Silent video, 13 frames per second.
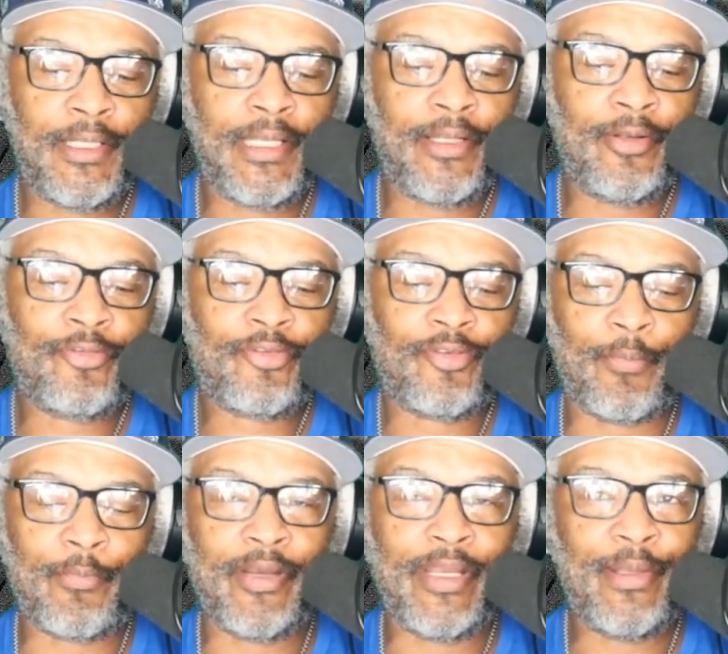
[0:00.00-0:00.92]
the
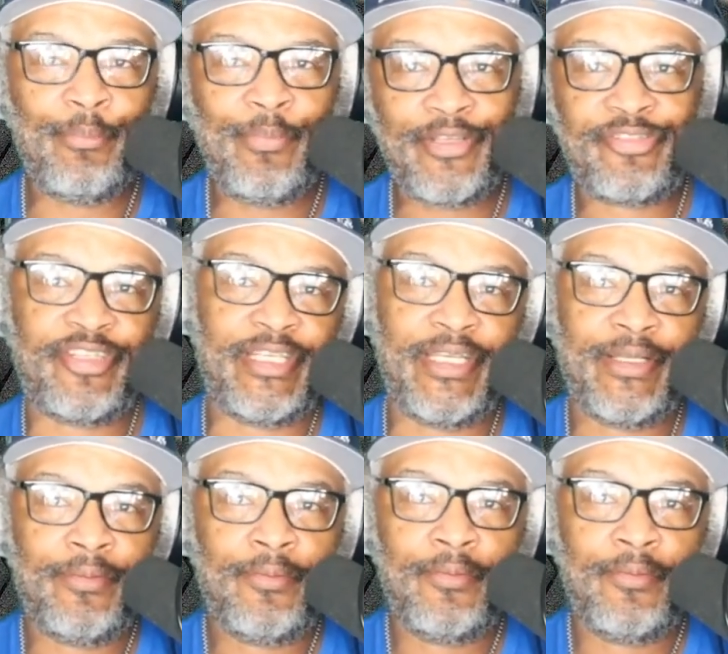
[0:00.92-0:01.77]
summer in Michigan.